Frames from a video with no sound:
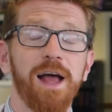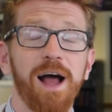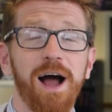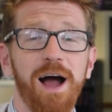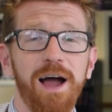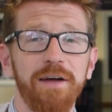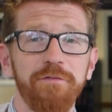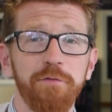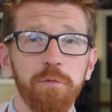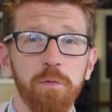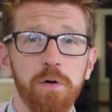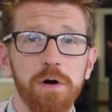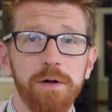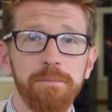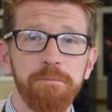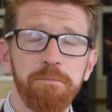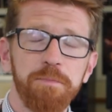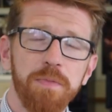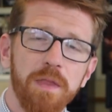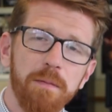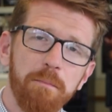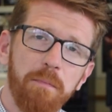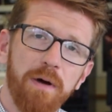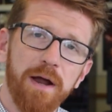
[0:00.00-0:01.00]
Hi everyone,
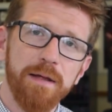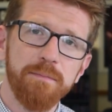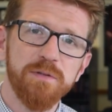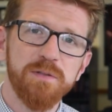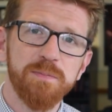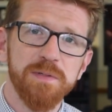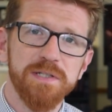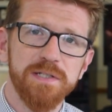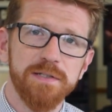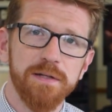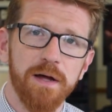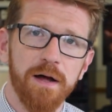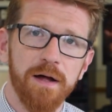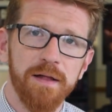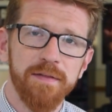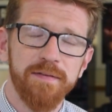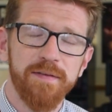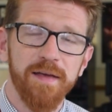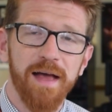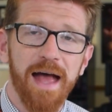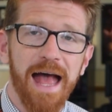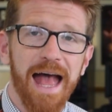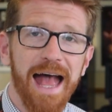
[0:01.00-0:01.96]
my name is Mr. Hunter,